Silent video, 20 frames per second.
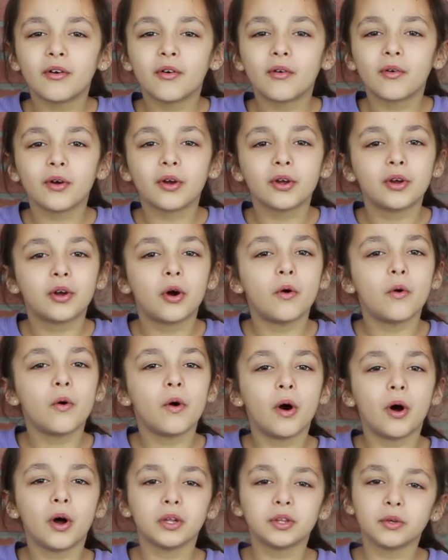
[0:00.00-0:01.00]
or go
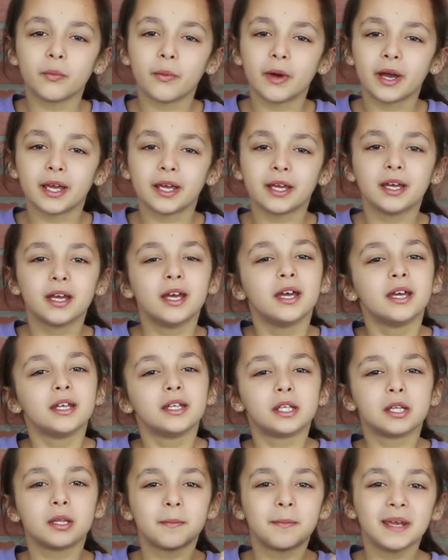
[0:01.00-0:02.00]
all the way
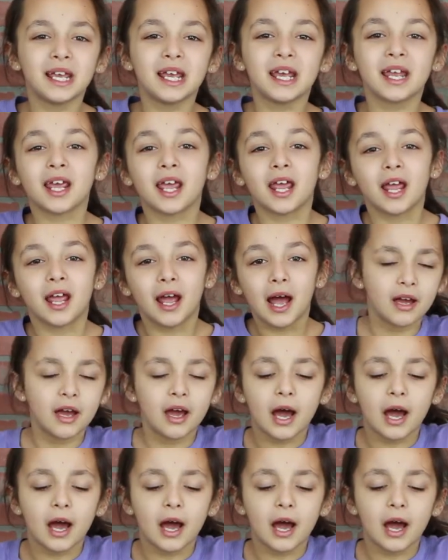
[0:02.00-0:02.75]
to the beginning?